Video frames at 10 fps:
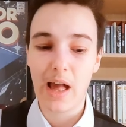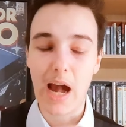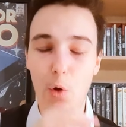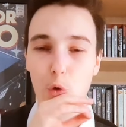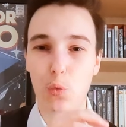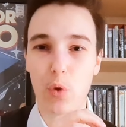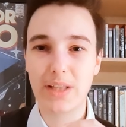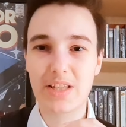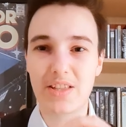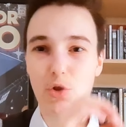
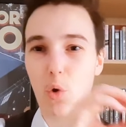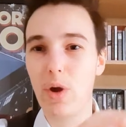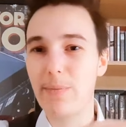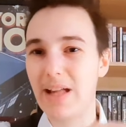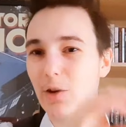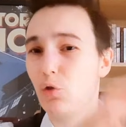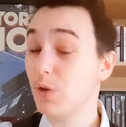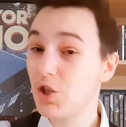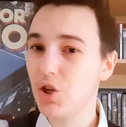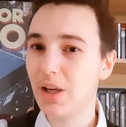outwits the toy maker
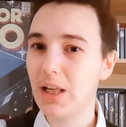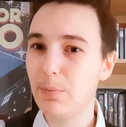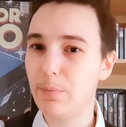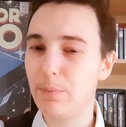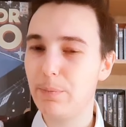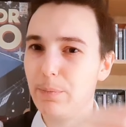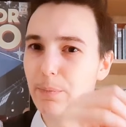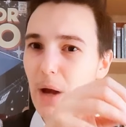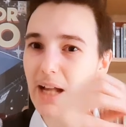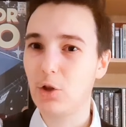originally
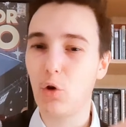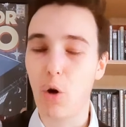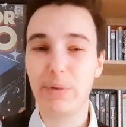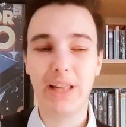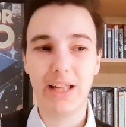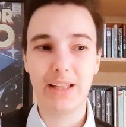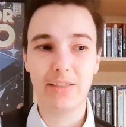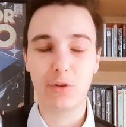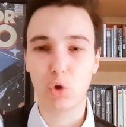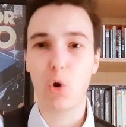by copying
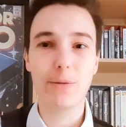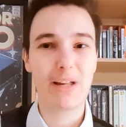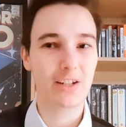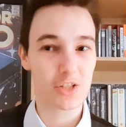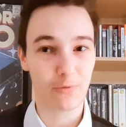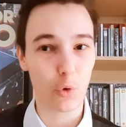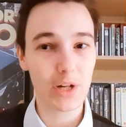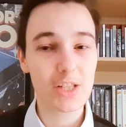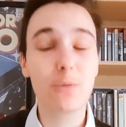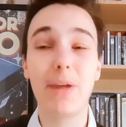the toy maker's
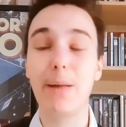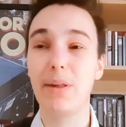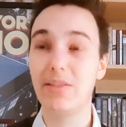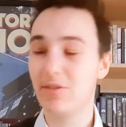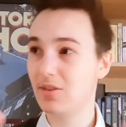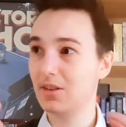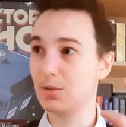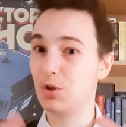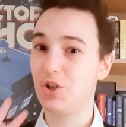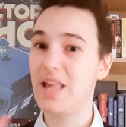voice. So maybe
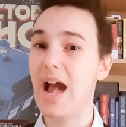switching the